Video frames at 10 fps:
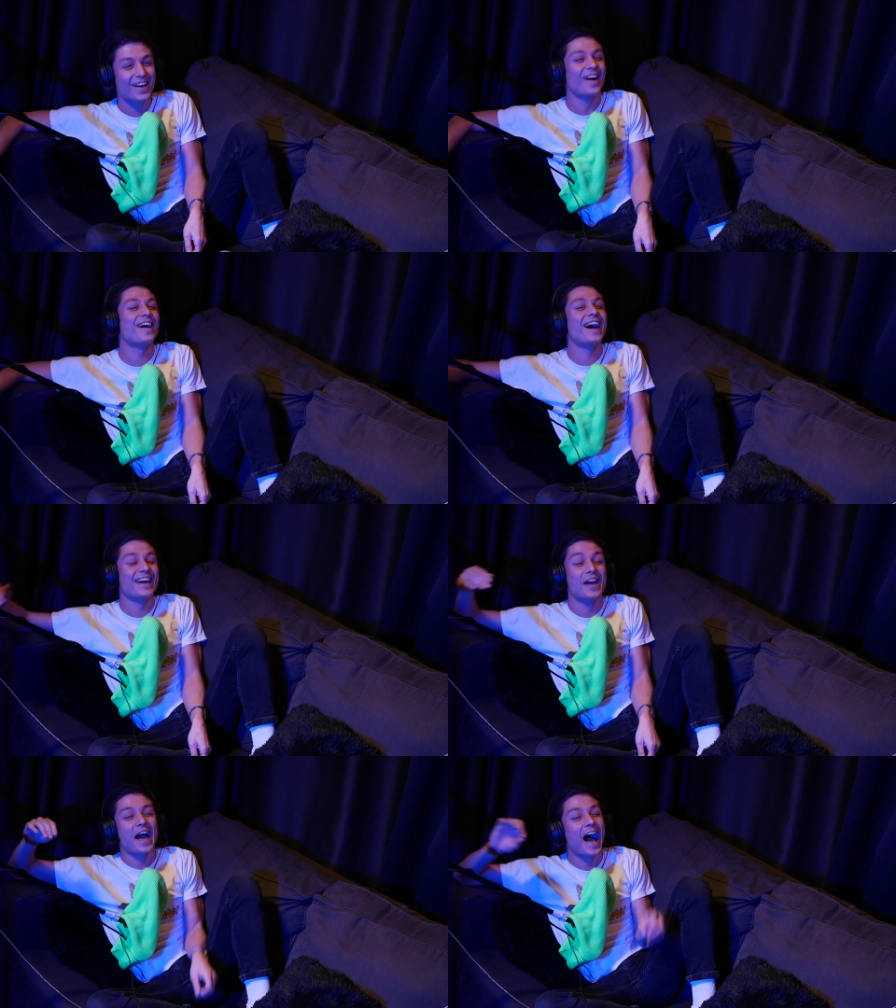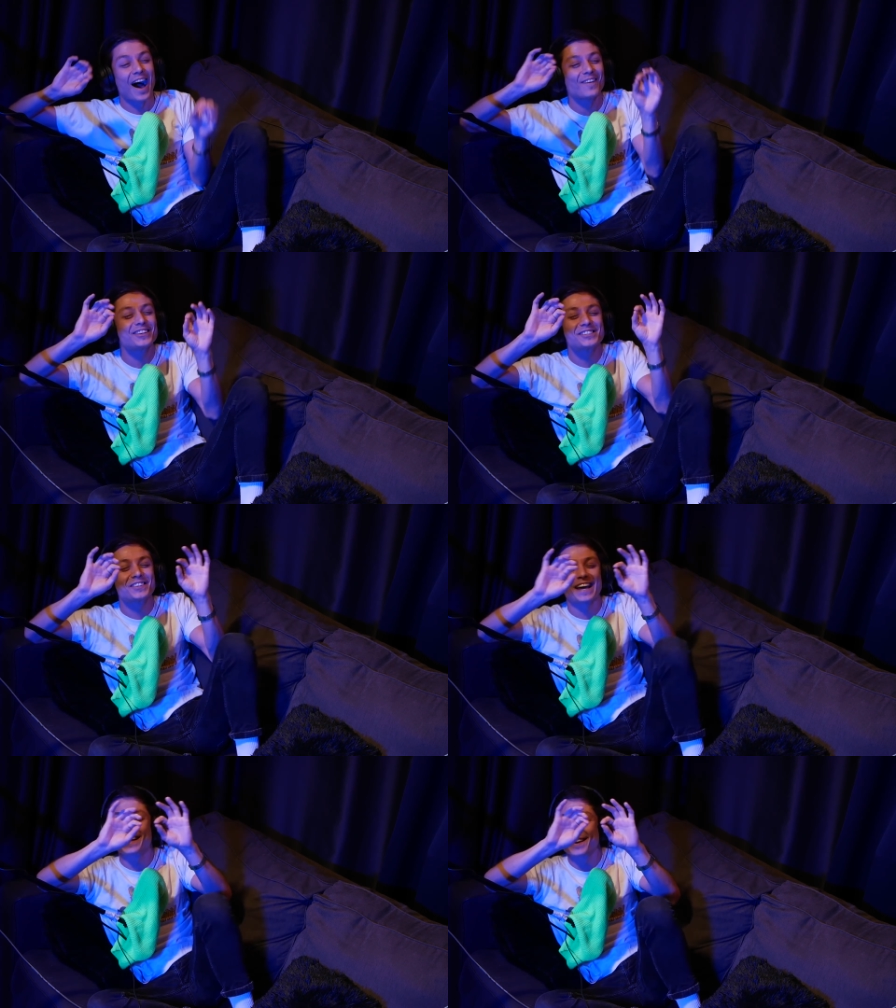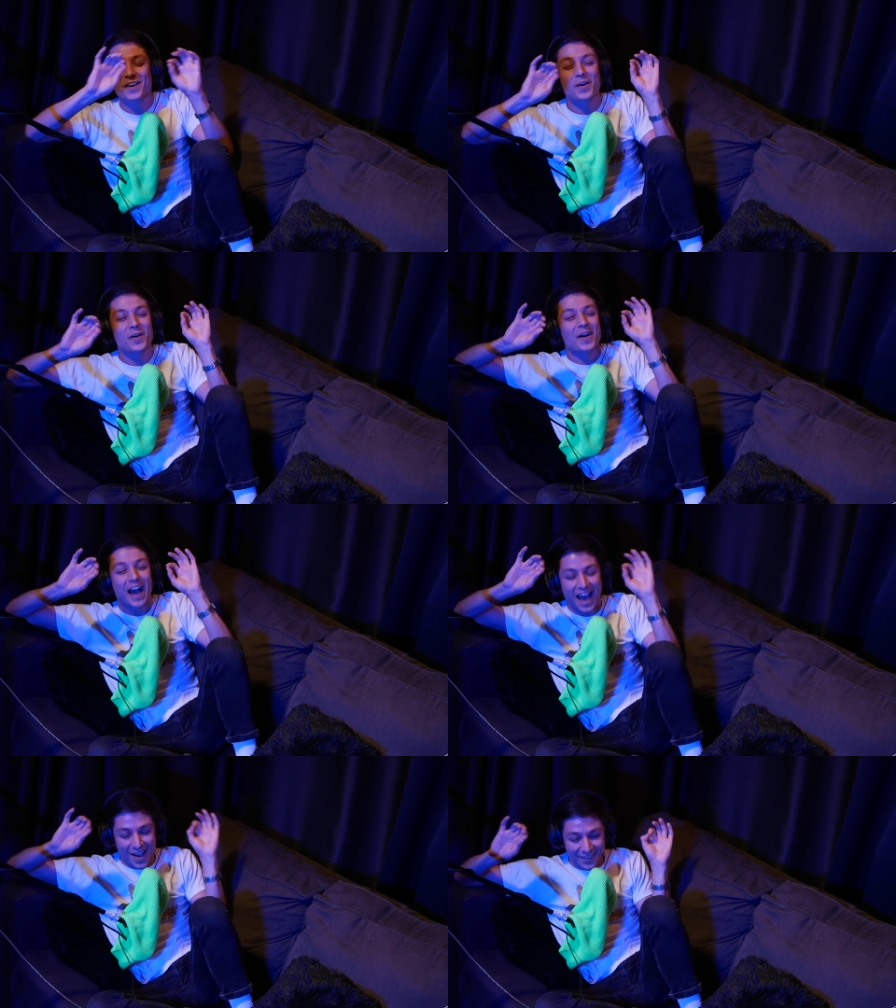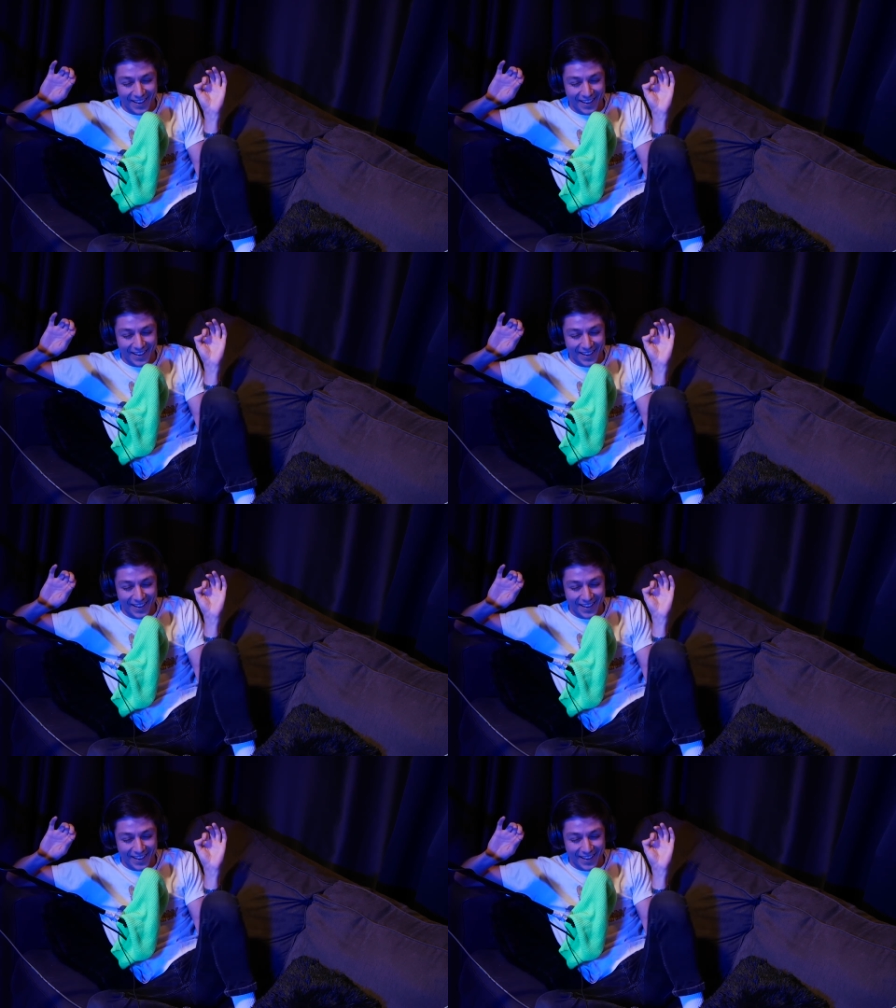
yeah. All right. How would you like? How